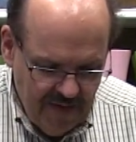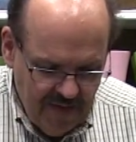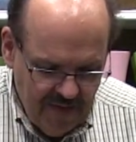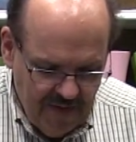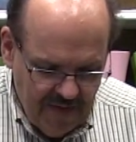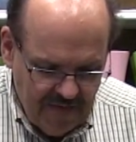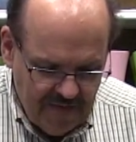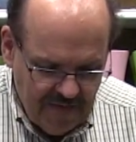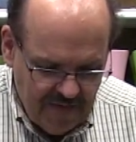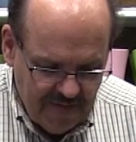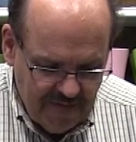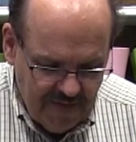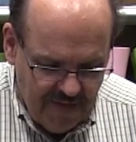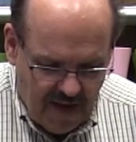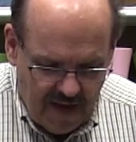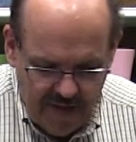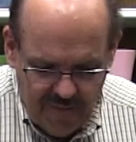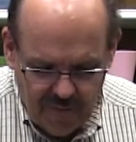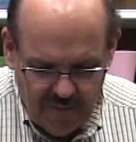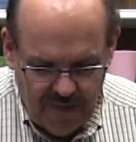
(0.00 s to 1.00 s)
This is
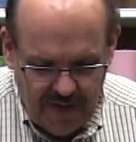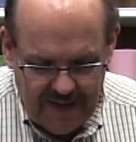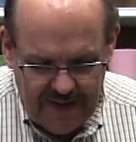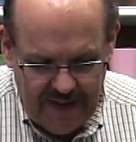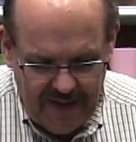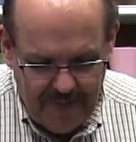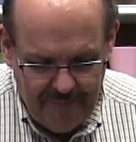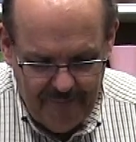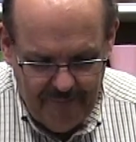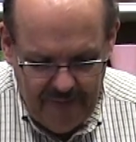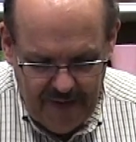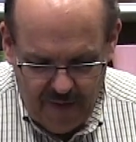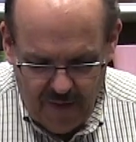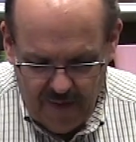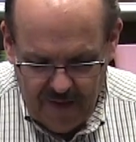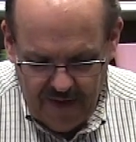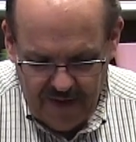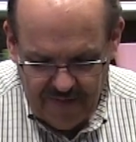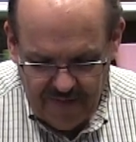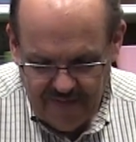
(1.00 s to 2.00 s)
not really a
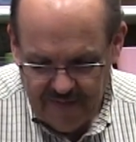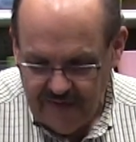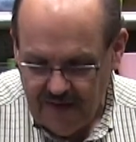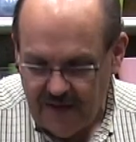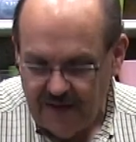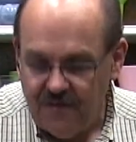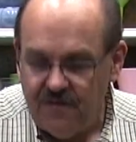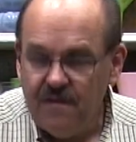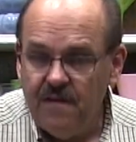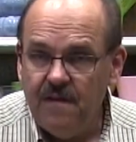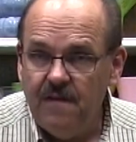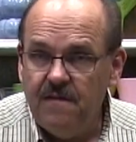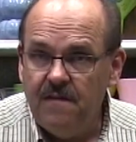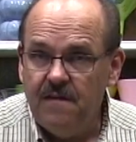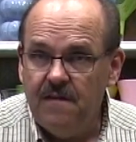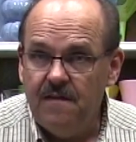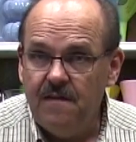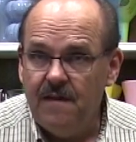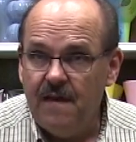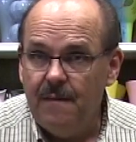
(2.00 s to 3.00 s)
berry as such. This
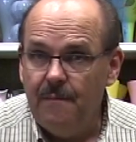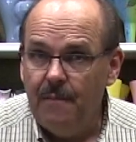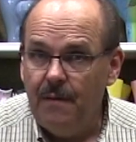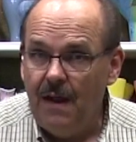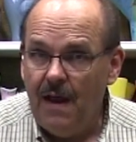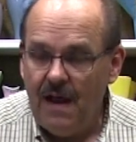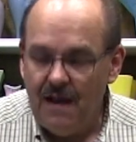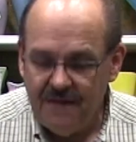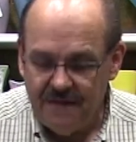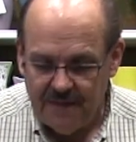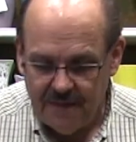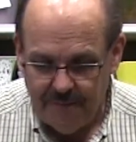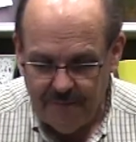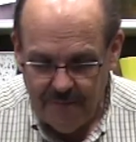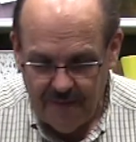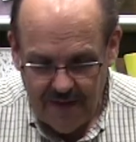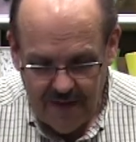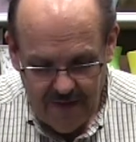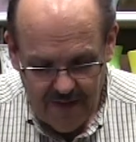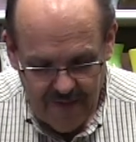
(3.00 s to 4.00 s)
is a
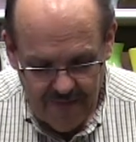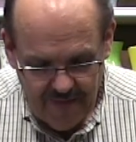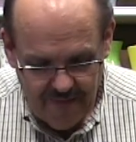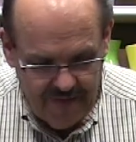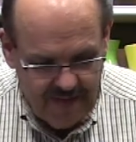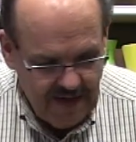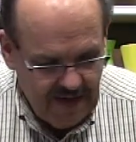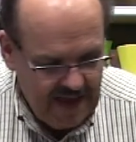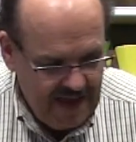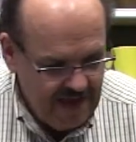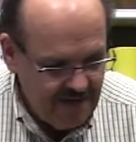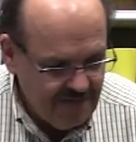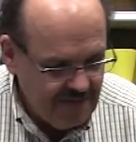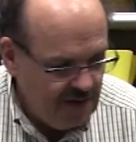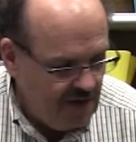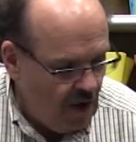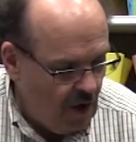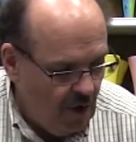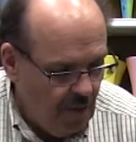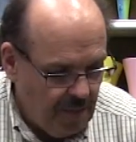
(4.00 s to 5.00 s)
blossom that
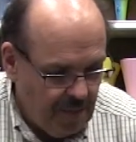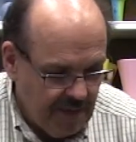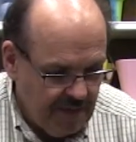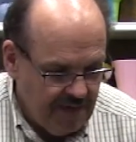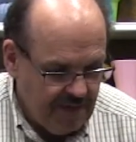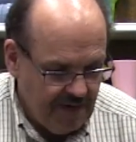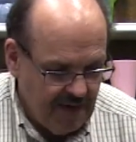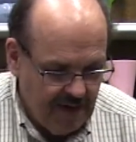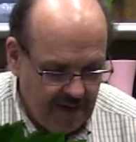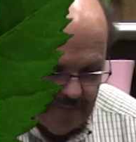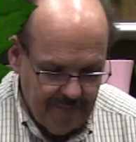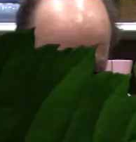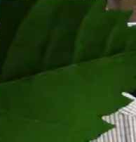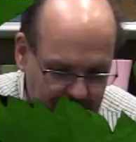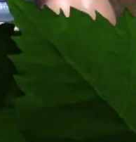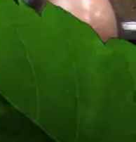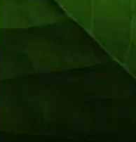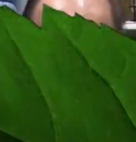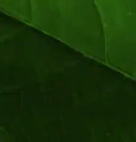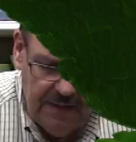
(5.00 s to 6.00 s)
hasn't opened.
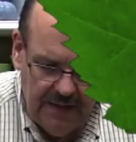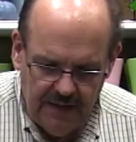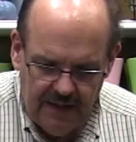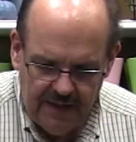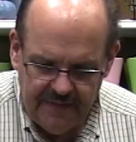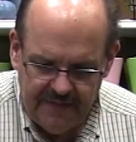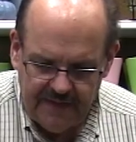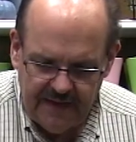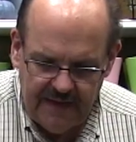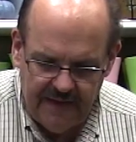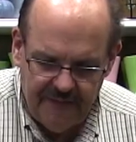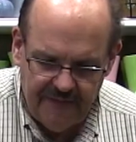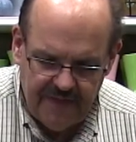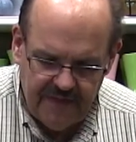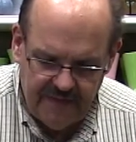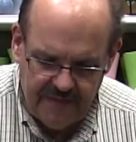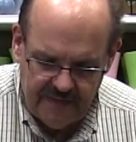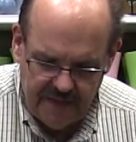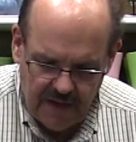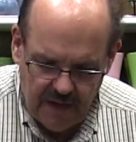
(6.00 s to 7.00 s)
Let's give
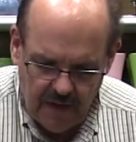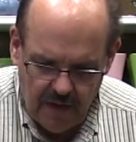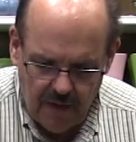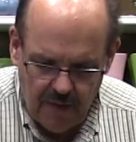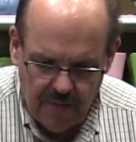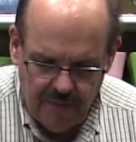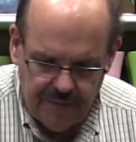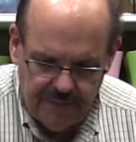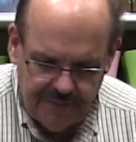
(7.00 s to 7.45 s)
this a go.